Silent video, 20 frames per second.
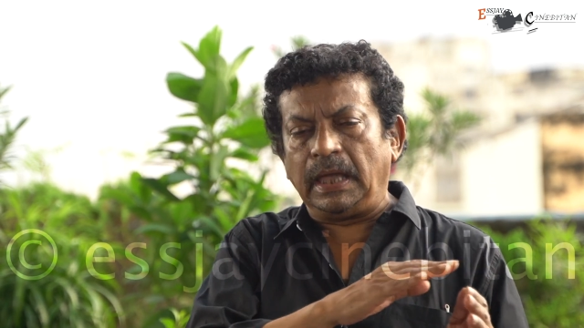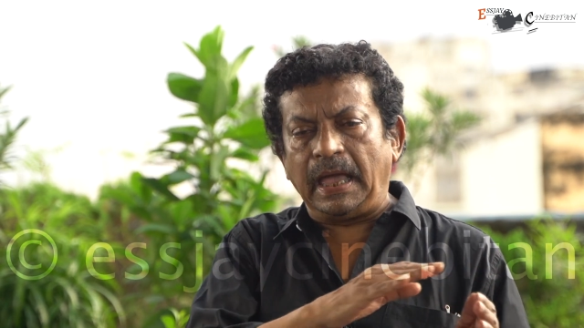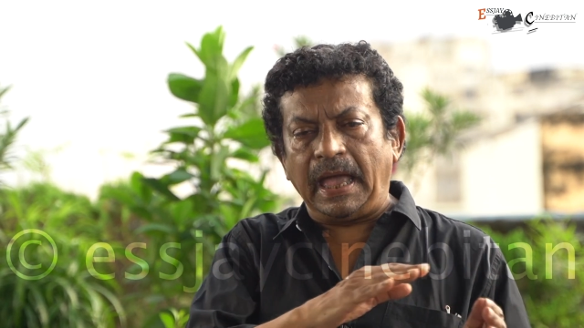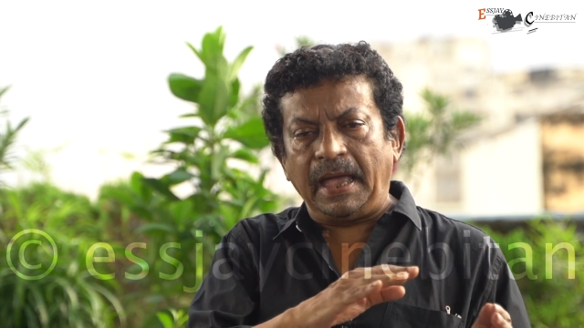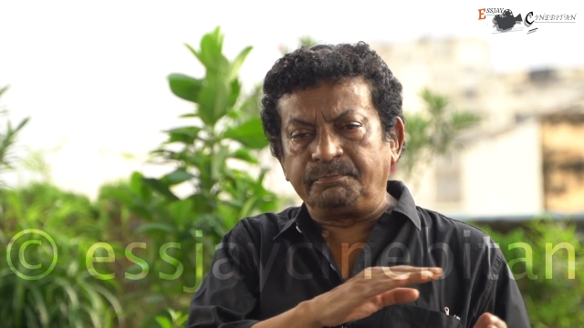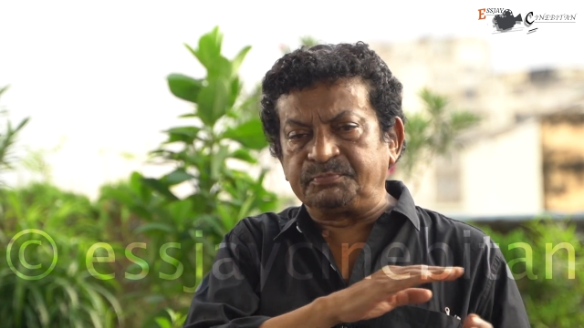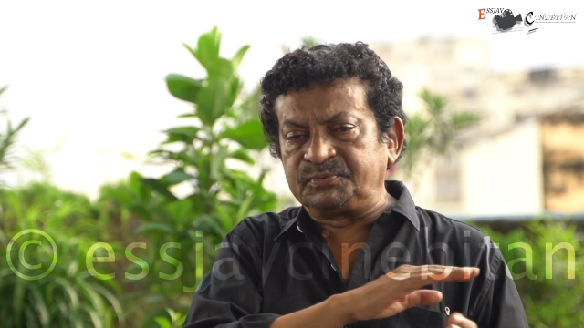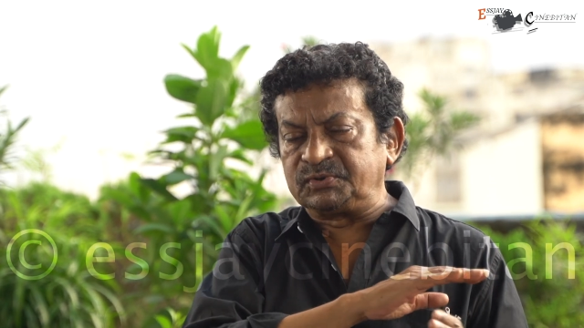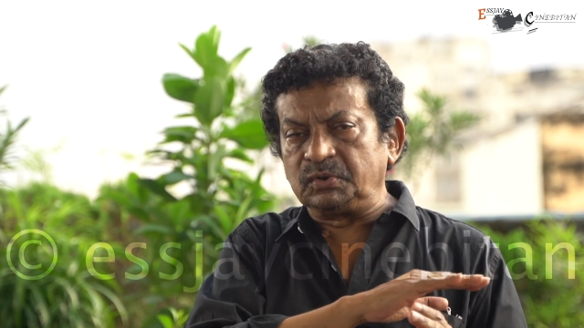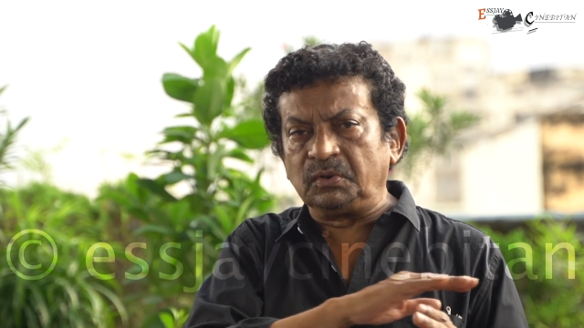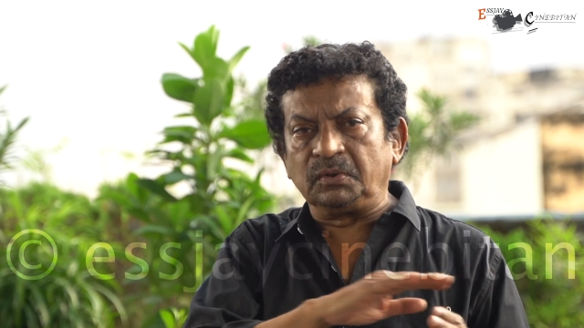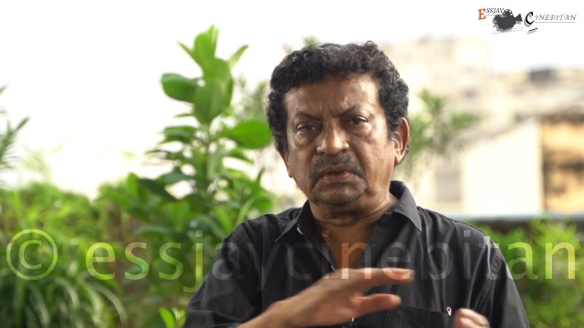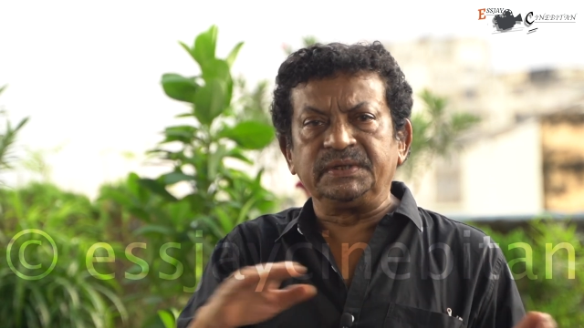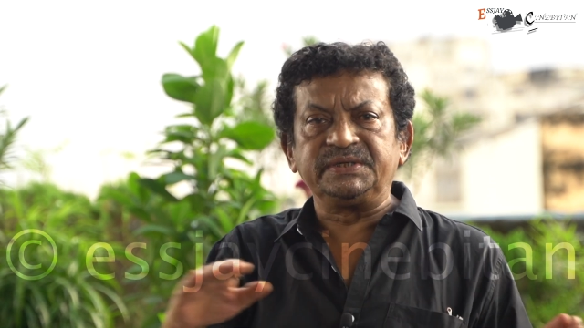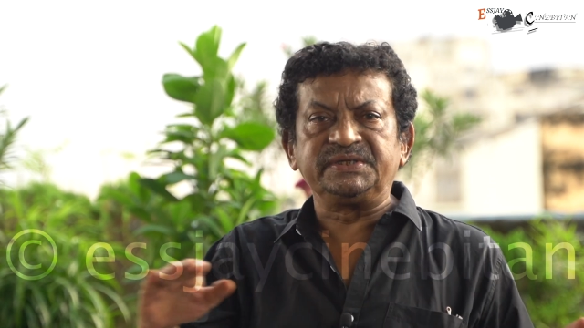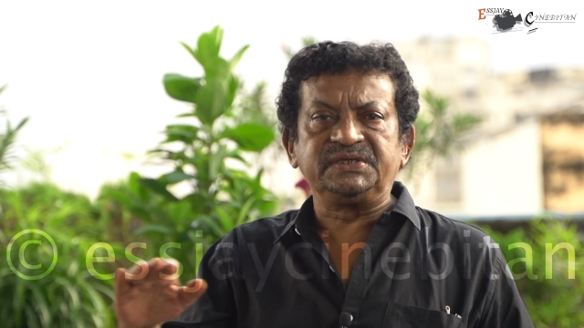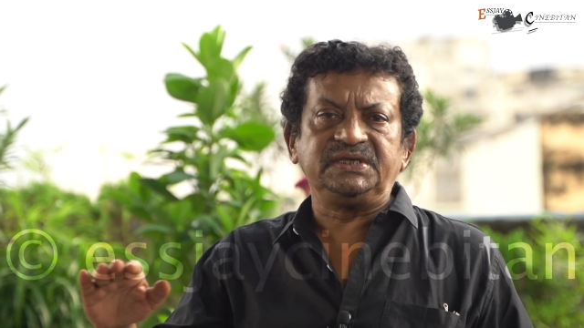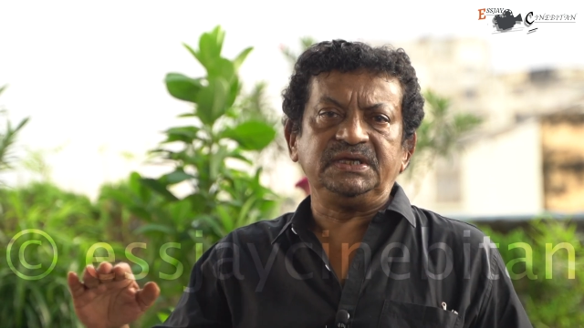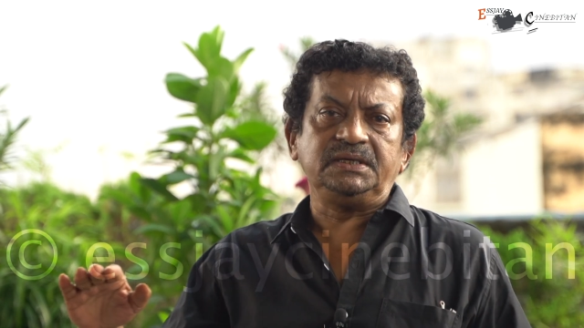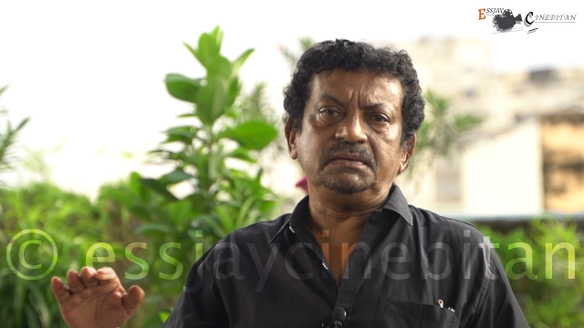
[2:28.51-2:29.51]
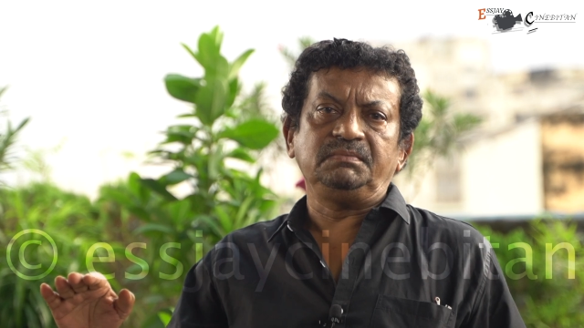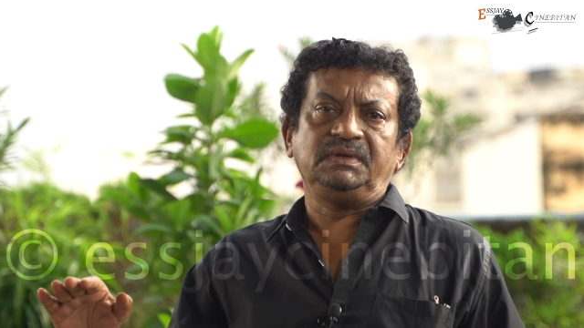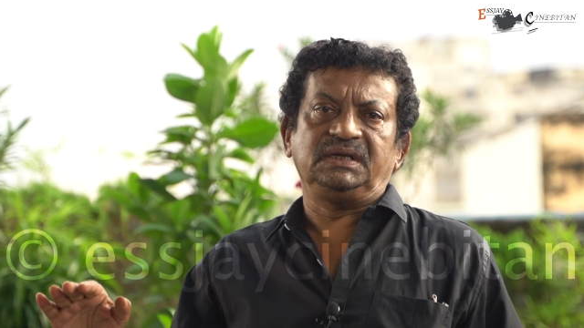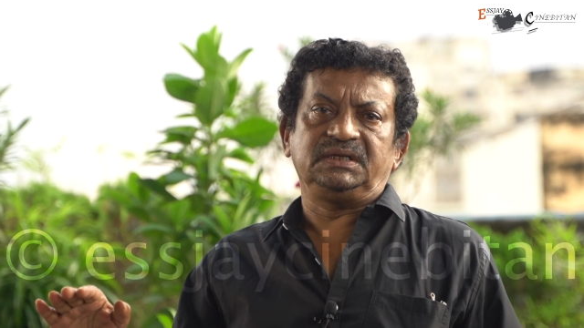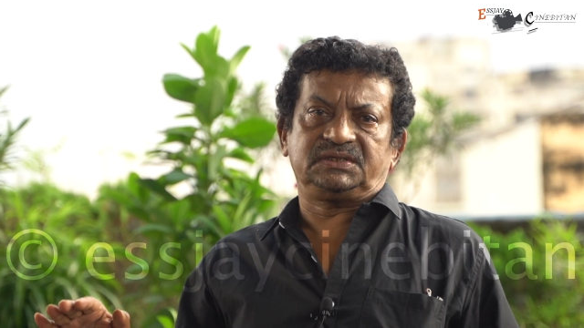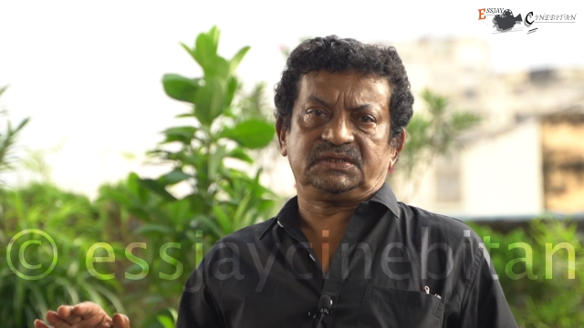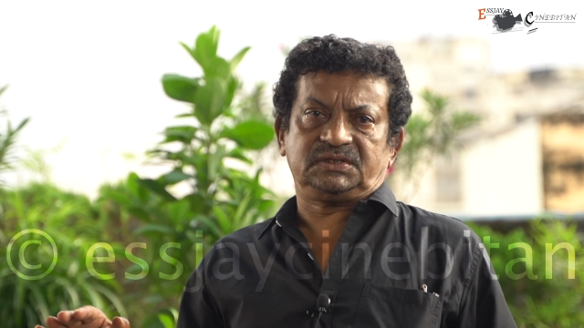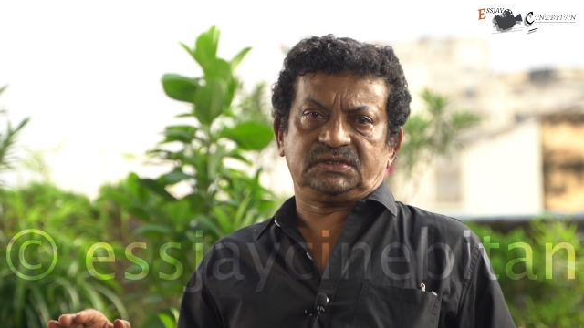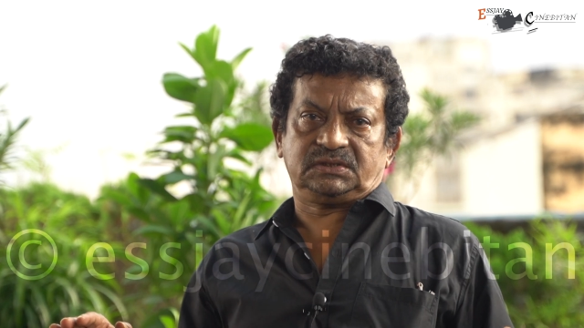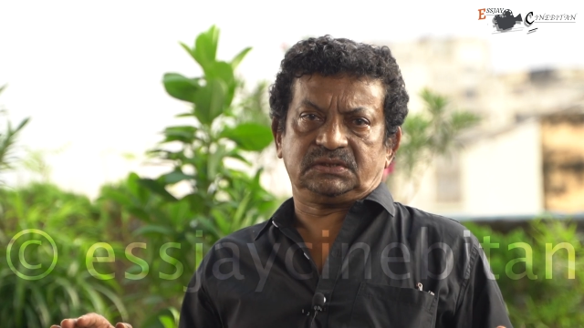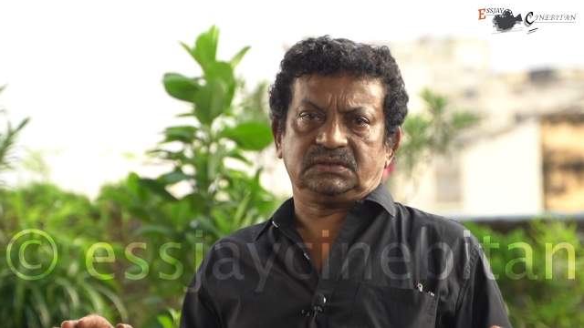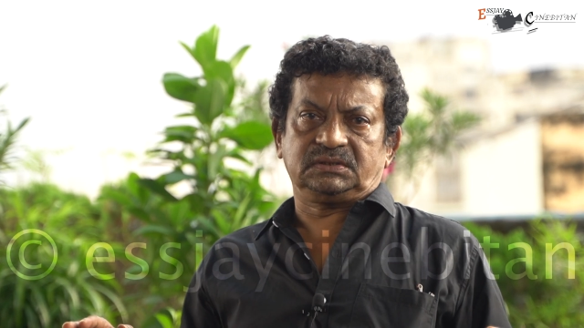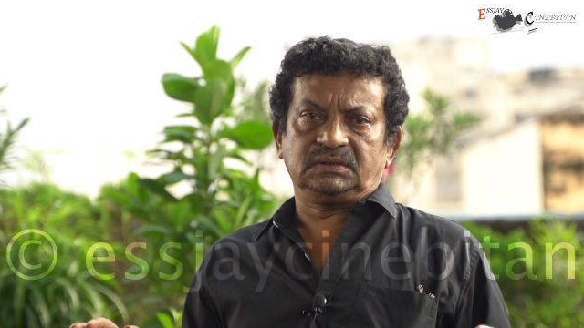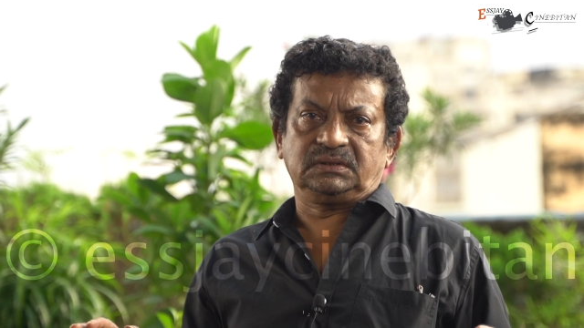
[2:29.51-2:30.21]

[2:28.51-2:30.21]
absolutely seamless.